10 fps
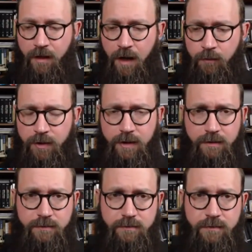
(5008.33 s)
God
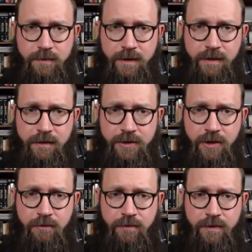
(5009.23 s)
willing, eh, the
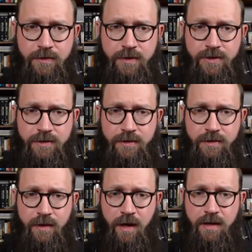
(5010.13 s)
show the,
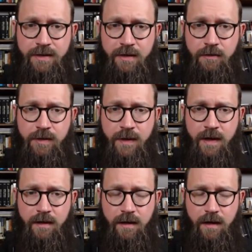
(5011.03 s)
the the content's doing
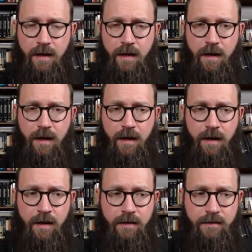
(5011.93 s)
that.
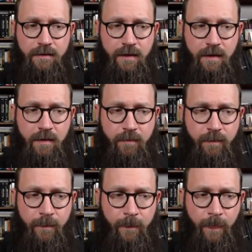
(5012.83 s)
And
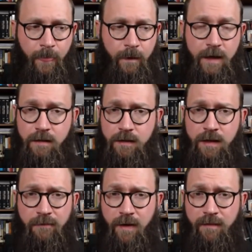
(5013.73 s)
um, again,
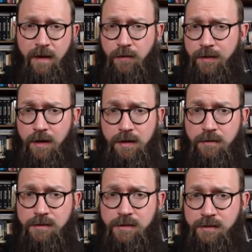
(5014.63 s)
you know, I've, I've had Orthodox
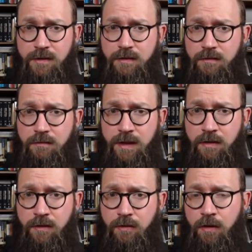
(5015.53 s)
Christians, you
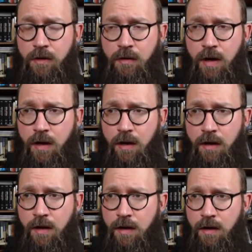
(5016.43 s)
know, who are
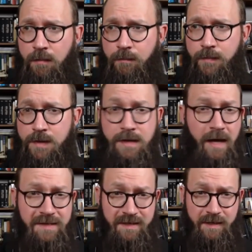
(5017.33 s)
uh,
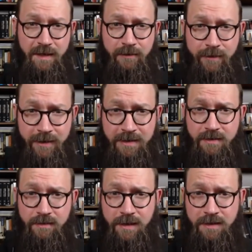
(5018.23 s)
Gnostic curious,
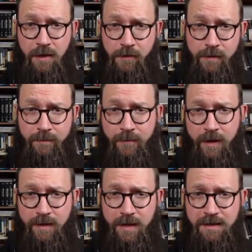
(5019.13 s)
let's call them,
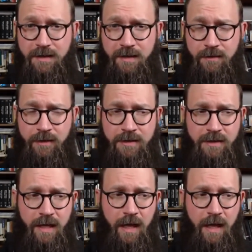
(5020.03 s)
right? Gnostic curious.